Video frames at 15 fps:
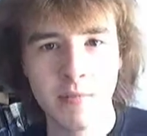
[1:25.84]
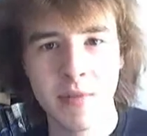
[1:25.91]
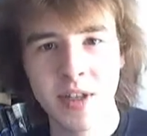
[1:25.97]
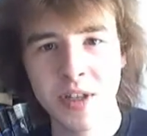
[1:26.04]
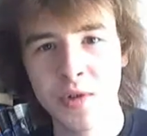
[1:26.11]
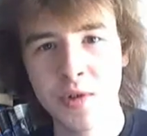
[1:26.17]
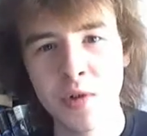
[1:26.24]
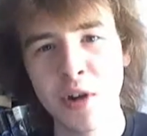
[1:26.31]
My
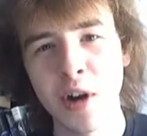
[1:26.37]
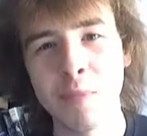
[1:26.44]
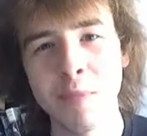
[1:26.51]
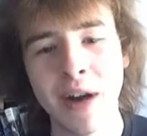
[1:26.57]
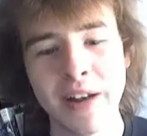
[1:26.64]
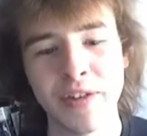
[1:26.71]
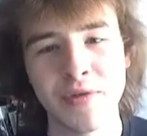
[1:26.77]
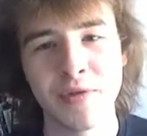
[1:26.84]
school got
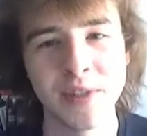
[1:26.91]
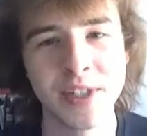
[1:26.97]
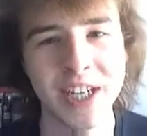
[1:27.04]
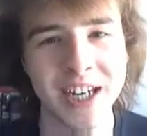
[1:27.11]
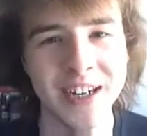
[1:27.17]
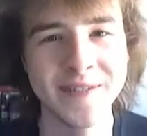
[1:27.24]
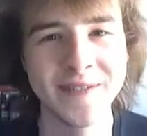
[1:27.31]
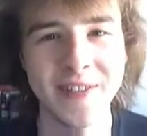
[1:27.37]
banned from the
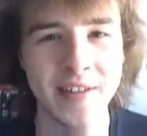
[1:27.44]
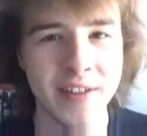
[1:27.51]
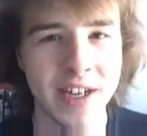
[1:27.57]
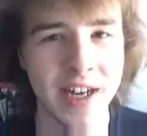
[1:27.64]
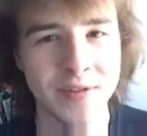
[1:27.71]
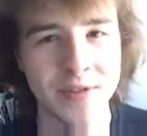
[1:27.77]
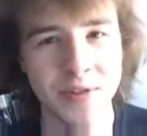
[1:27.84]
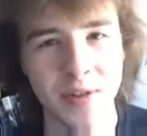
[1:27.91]
Tyne
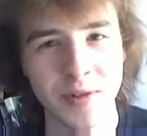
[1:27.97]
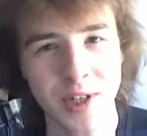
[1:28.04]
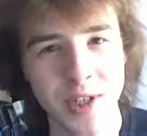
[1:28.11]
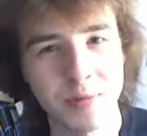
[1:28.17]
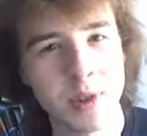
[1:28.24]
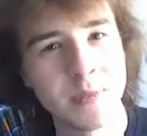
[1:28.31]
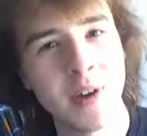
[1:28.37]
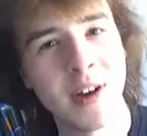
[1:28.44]
Ferry after a
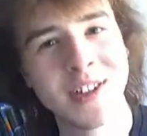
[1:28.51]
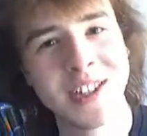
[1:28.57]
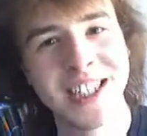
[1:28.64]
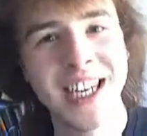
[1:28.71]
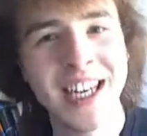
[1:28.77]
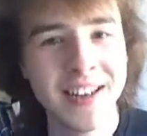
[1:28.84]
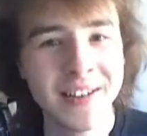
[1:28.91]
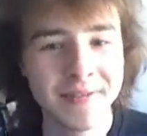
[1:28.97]
Christmas
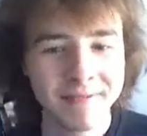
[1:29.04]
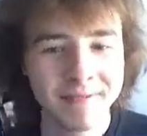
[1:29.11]
party.